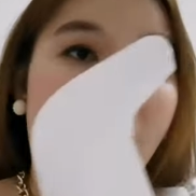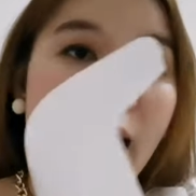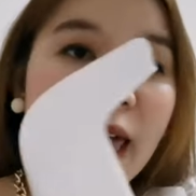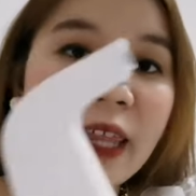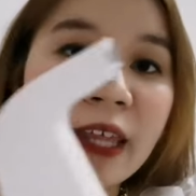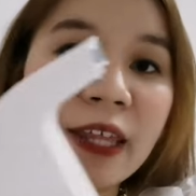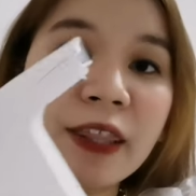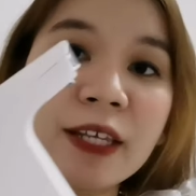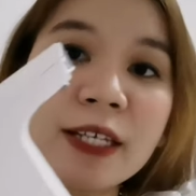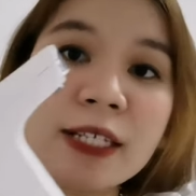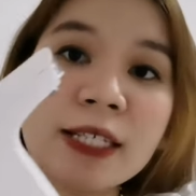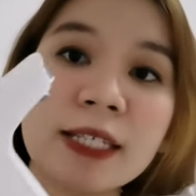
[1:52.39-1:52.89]

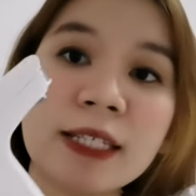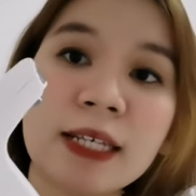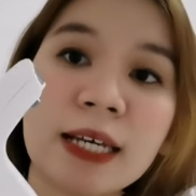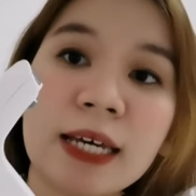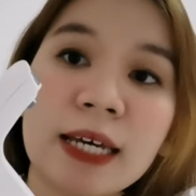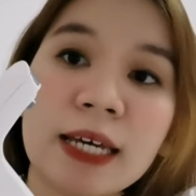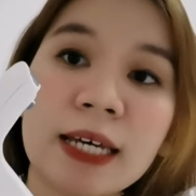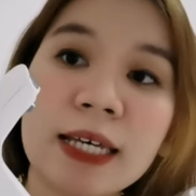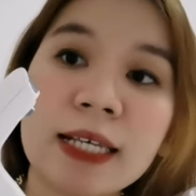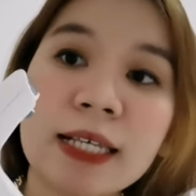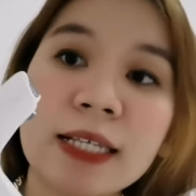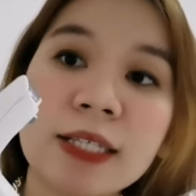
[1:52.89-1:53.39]
And then this
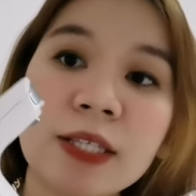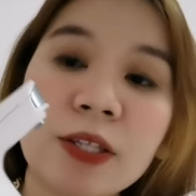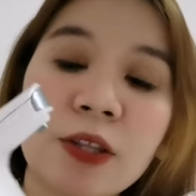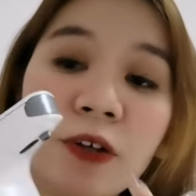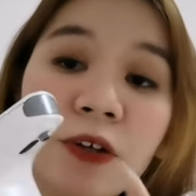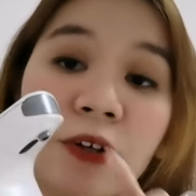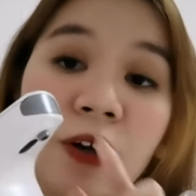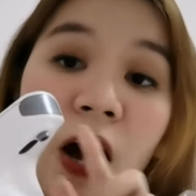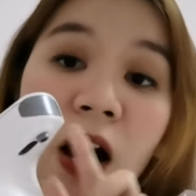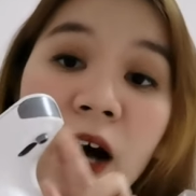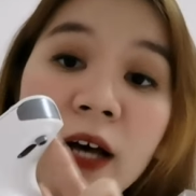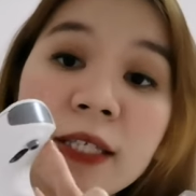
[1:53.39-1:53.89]
is
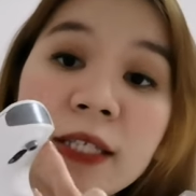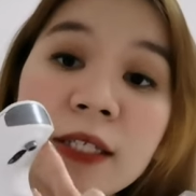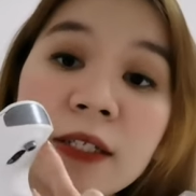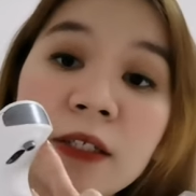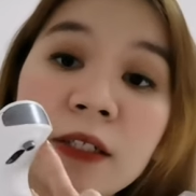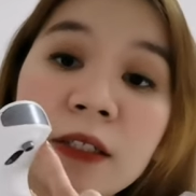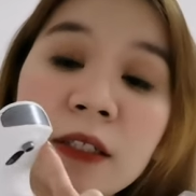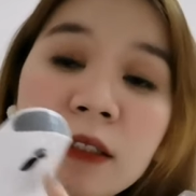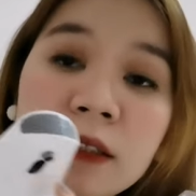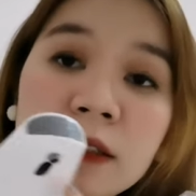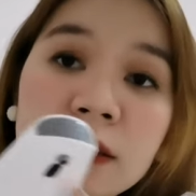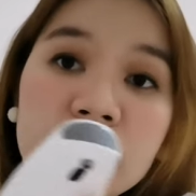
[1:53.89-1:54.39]
the
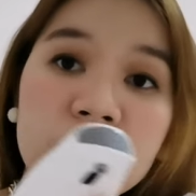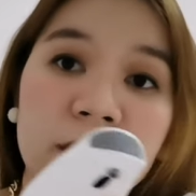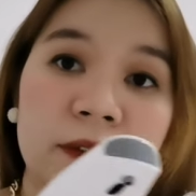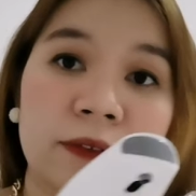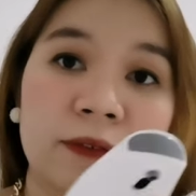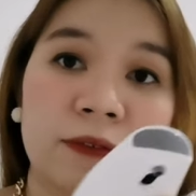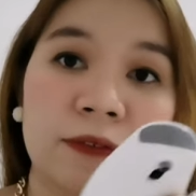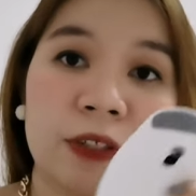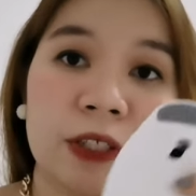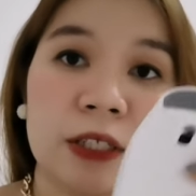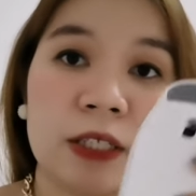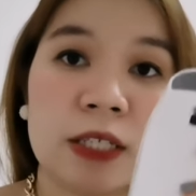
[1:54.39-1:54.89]
nozzle.
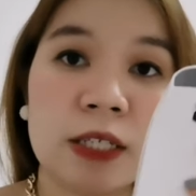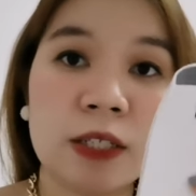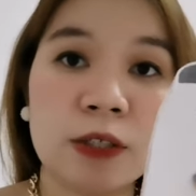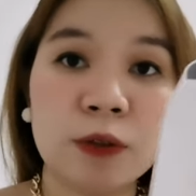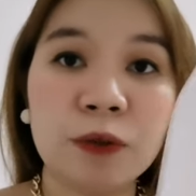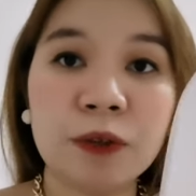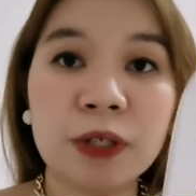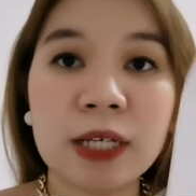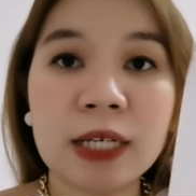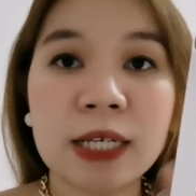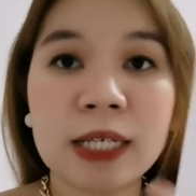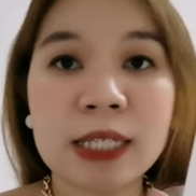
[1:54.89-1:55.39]
If
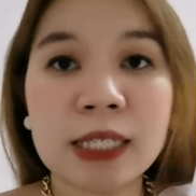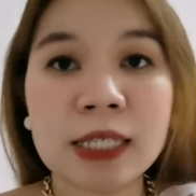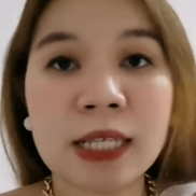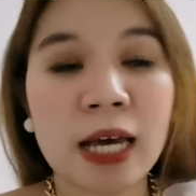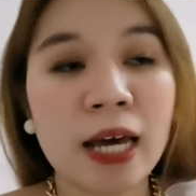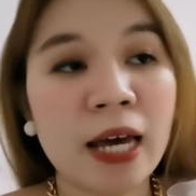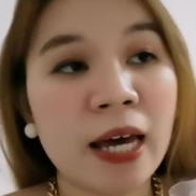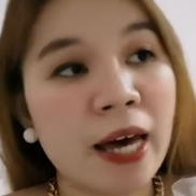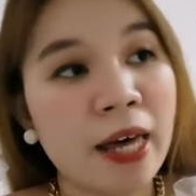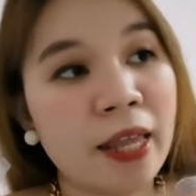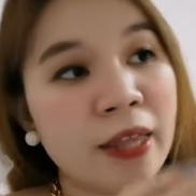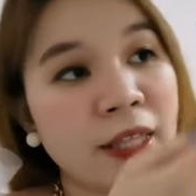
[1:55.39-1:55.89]
you notice,
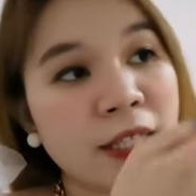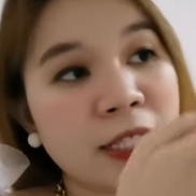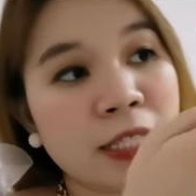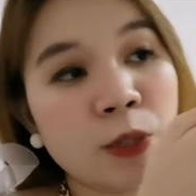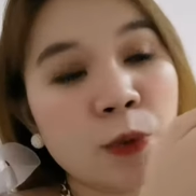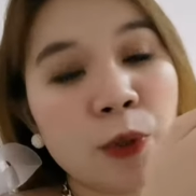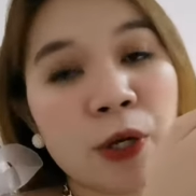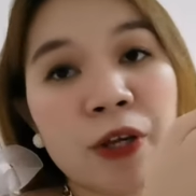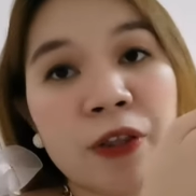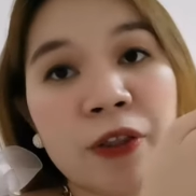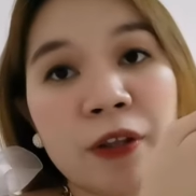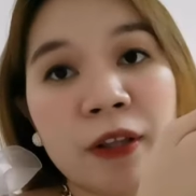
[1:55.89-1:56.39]
this is
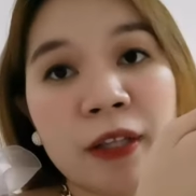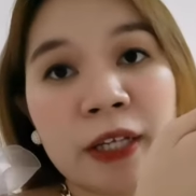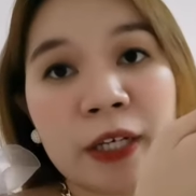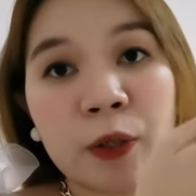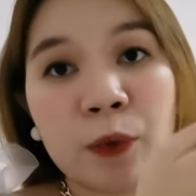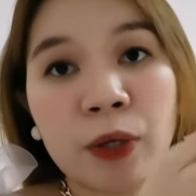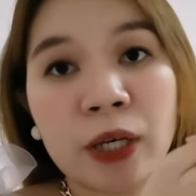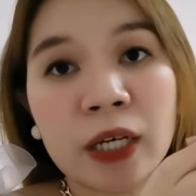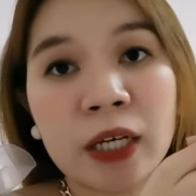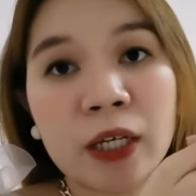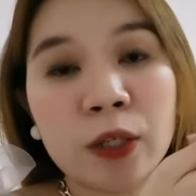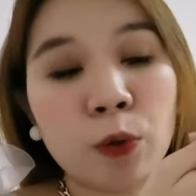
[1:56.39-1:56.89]
where the
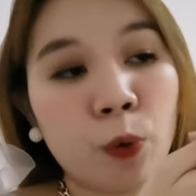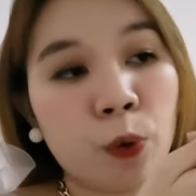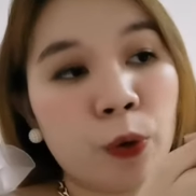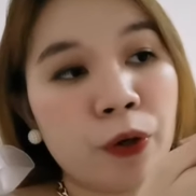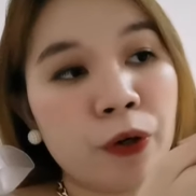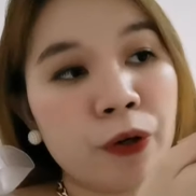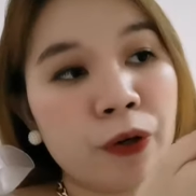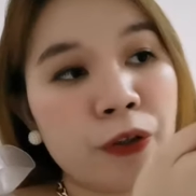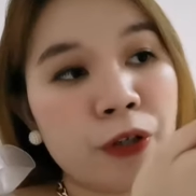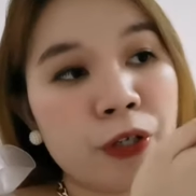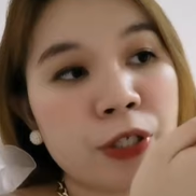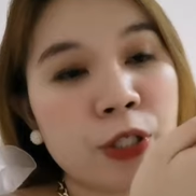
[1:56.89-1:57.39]
liquid
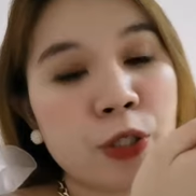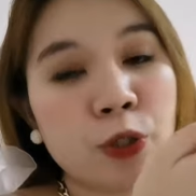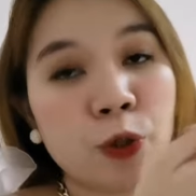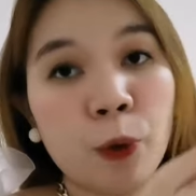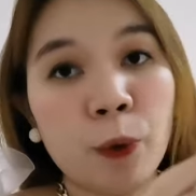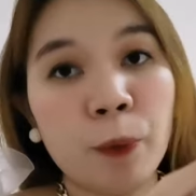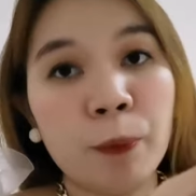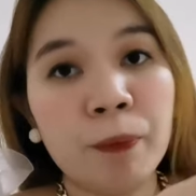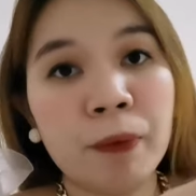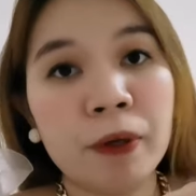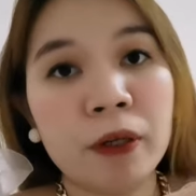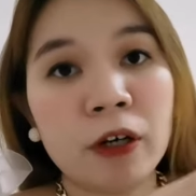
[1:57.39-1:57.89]
or the
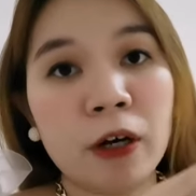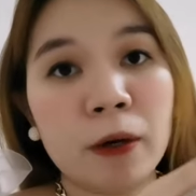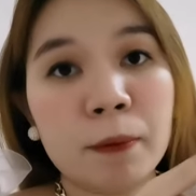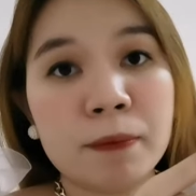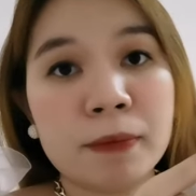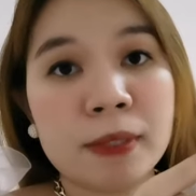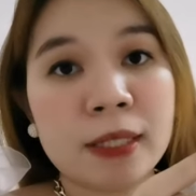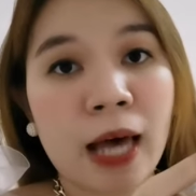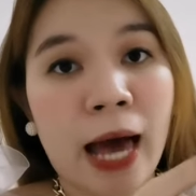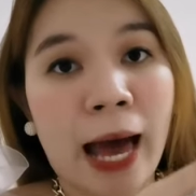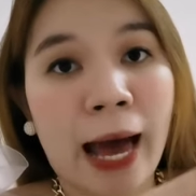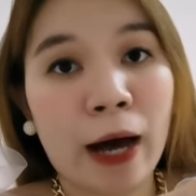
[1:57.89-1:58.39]
soap
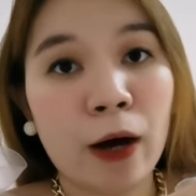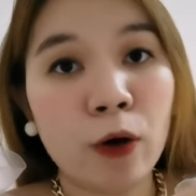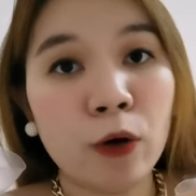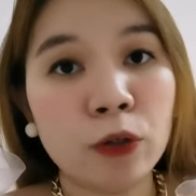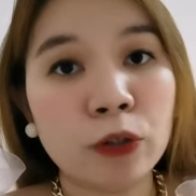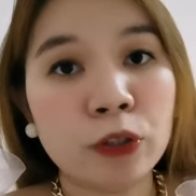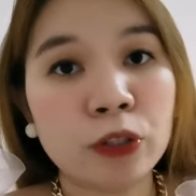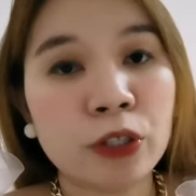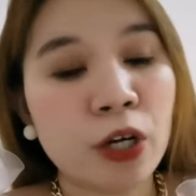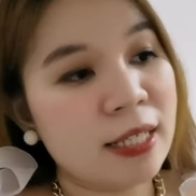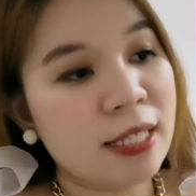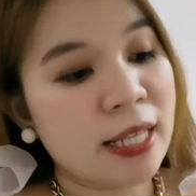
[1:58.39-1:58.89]
comes
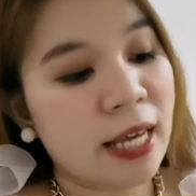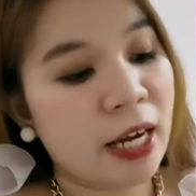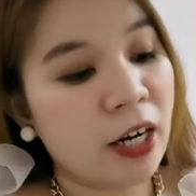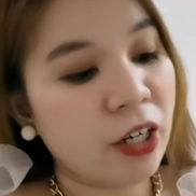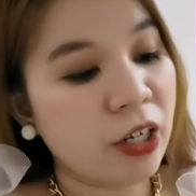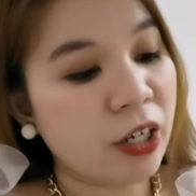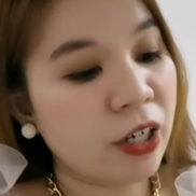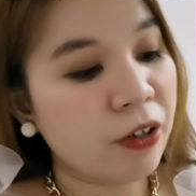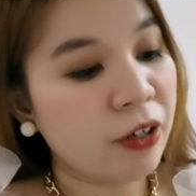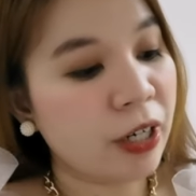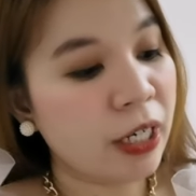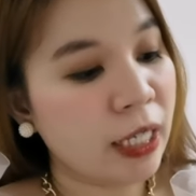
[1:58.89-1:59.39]
out, this
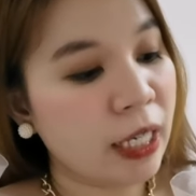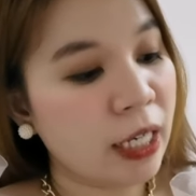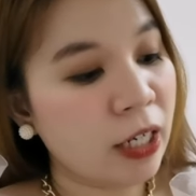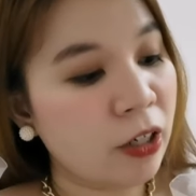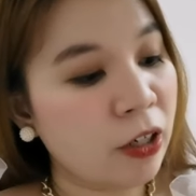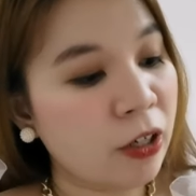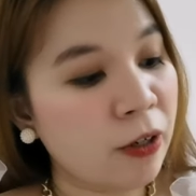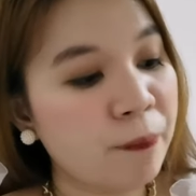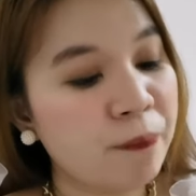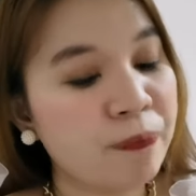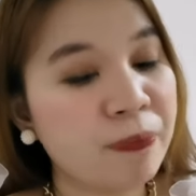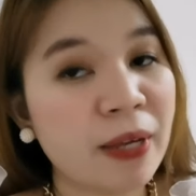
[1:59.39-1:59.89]
area right
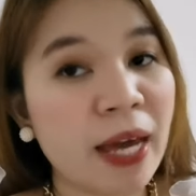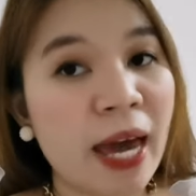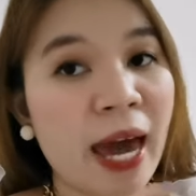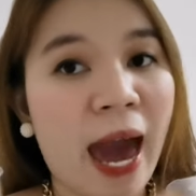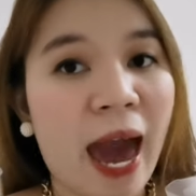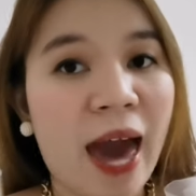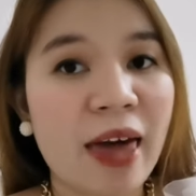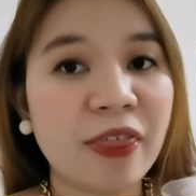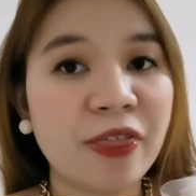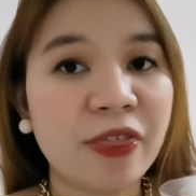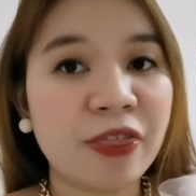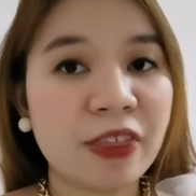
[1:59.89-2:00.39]
here.
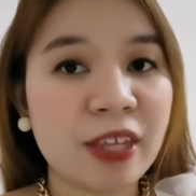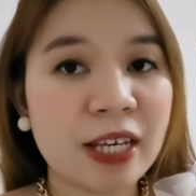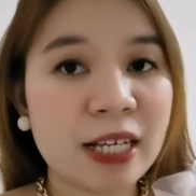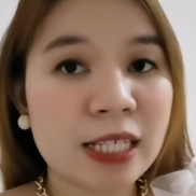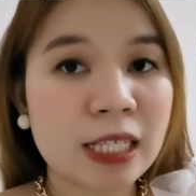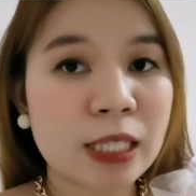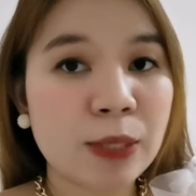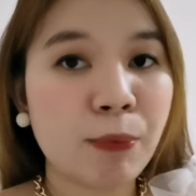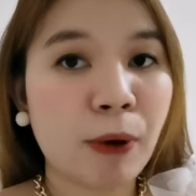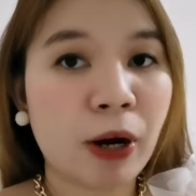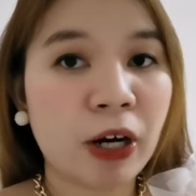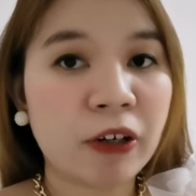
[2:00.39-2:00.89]
And
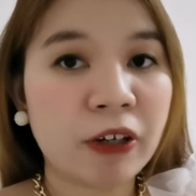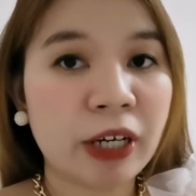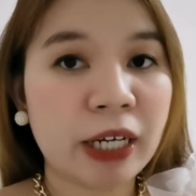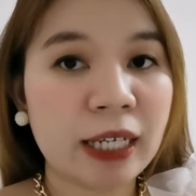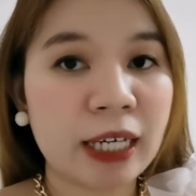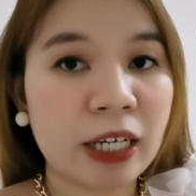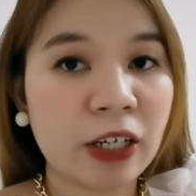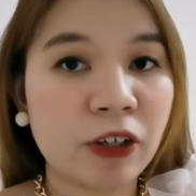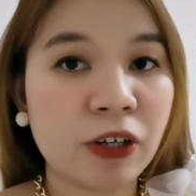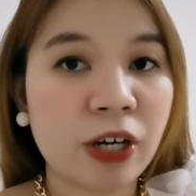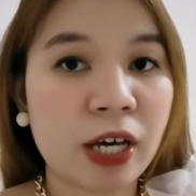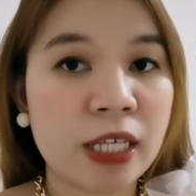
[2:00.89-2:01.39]
this part
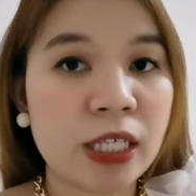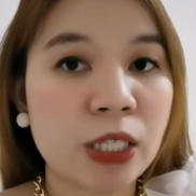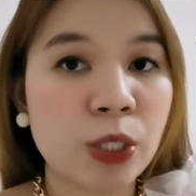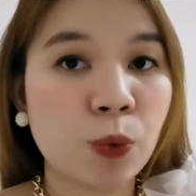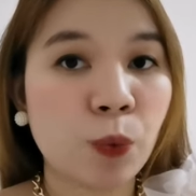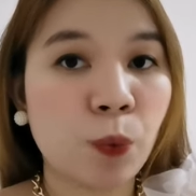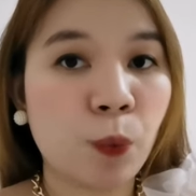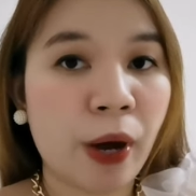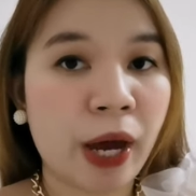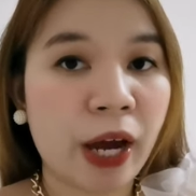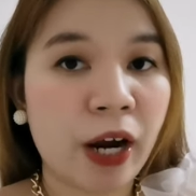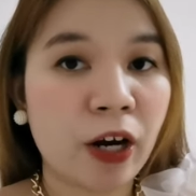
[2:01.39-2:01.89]
right here
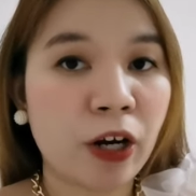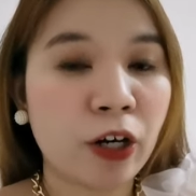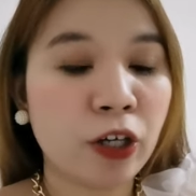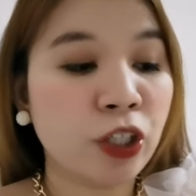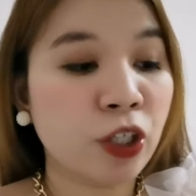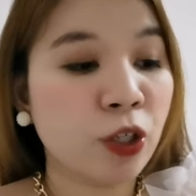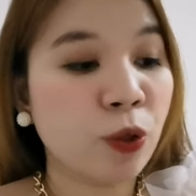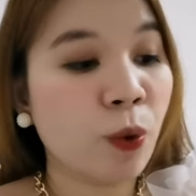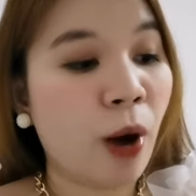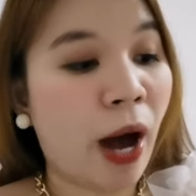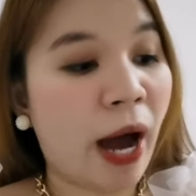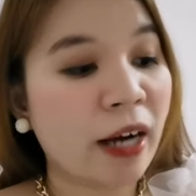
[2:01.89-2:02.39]
is where
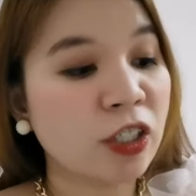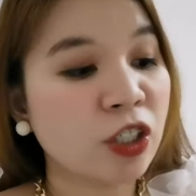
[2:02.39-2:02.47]
you